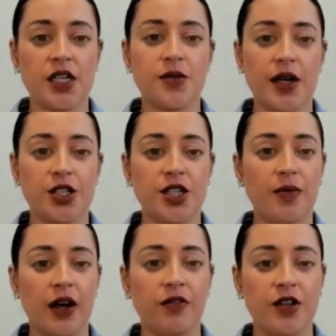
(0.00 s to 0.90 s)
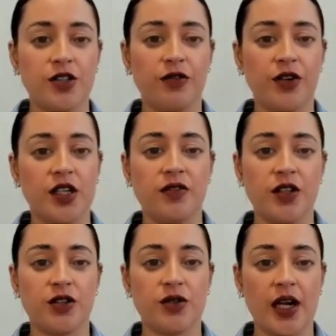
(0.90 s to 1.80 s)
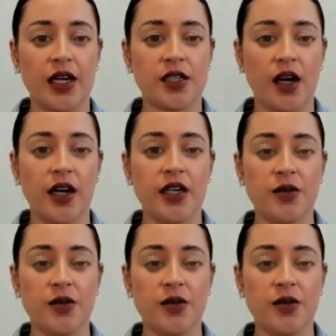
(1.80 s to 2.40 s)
especially beneficial for individuals with anxiety,